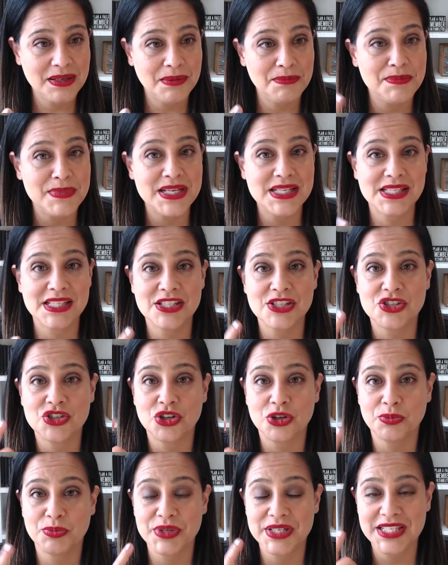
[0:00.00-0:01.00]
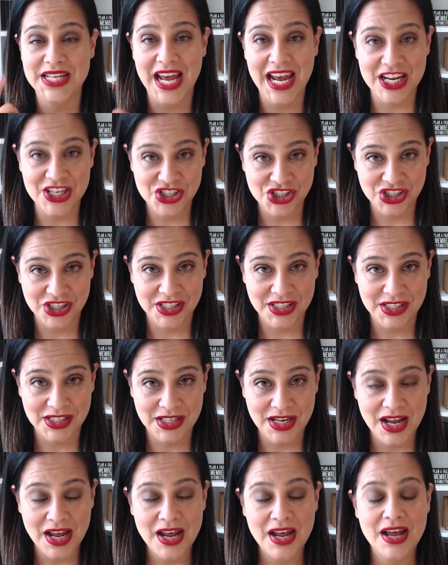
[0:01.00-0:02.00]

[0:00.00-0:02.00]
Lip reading: misinterpretation